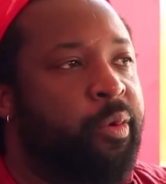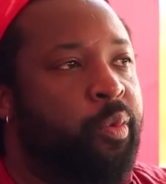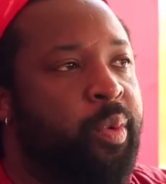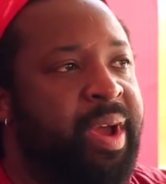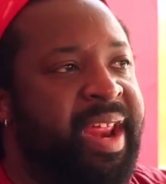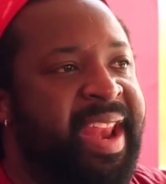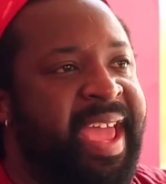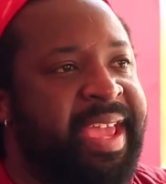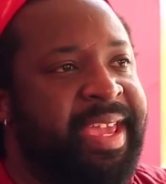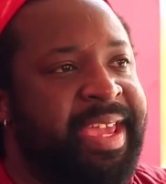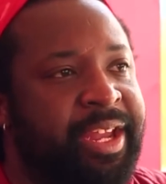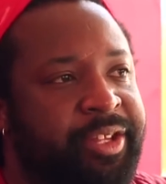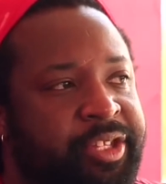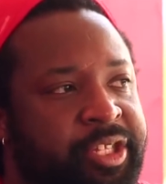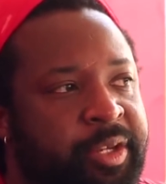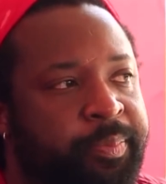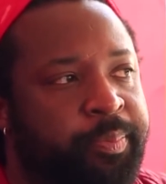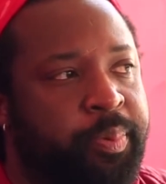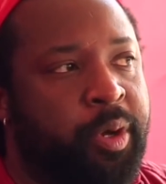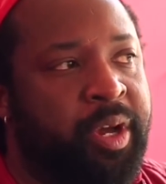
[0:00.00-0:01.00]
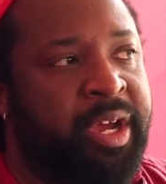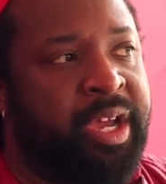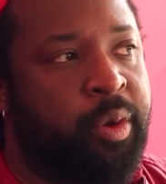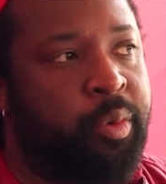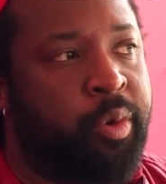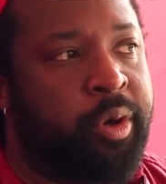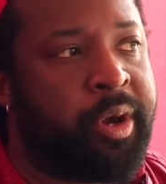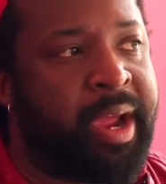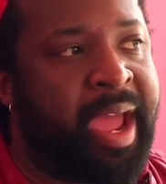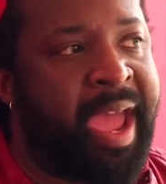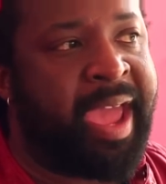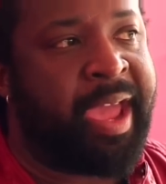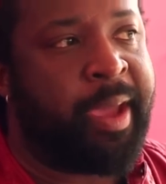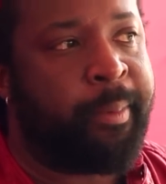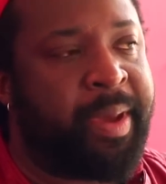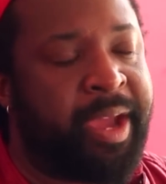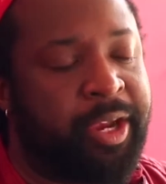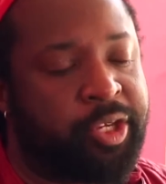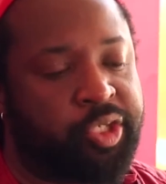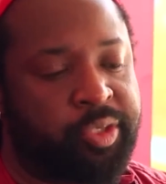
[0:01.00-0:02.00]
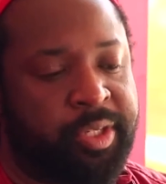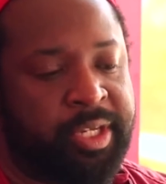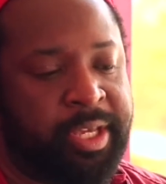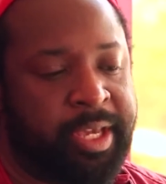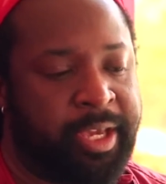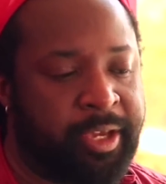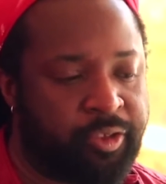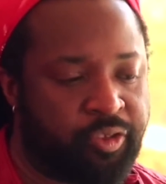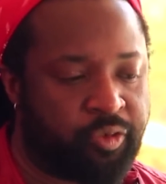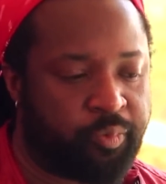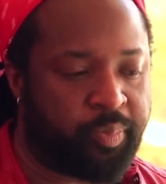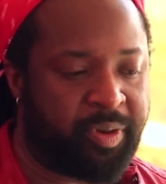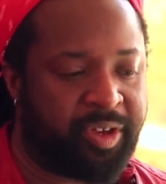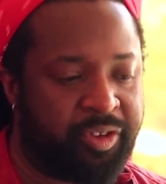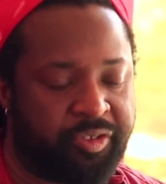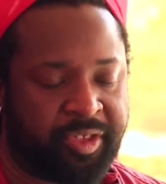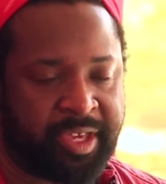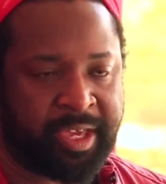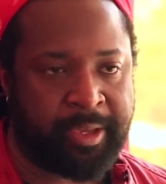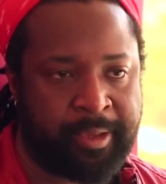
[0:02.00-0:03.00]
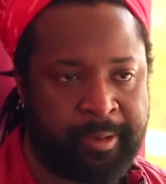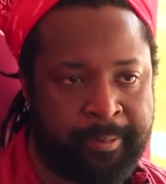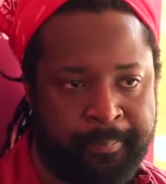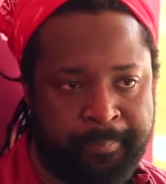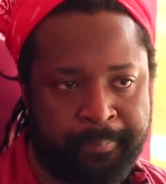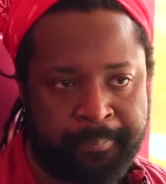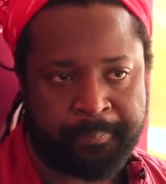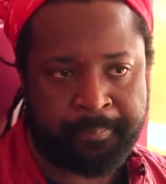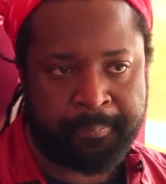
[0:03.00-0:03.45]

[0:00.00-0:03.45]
when I get to the point where I am actually expressing,